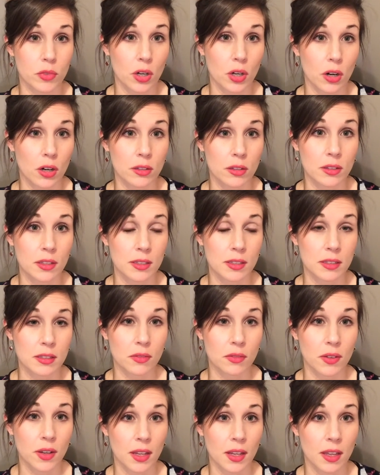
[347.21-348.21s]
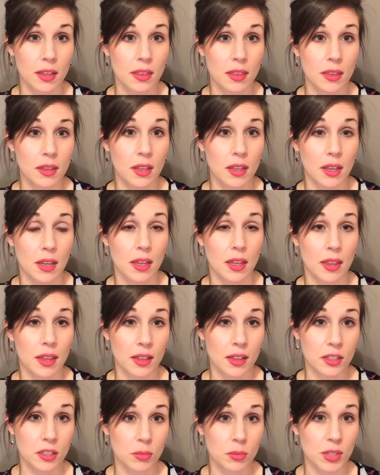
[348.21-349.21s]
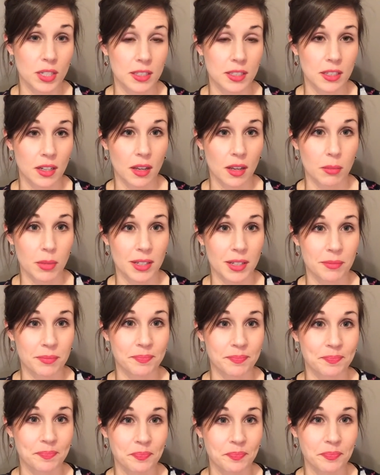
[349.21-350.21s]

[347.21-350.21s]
regardless if I get that little bit of time in.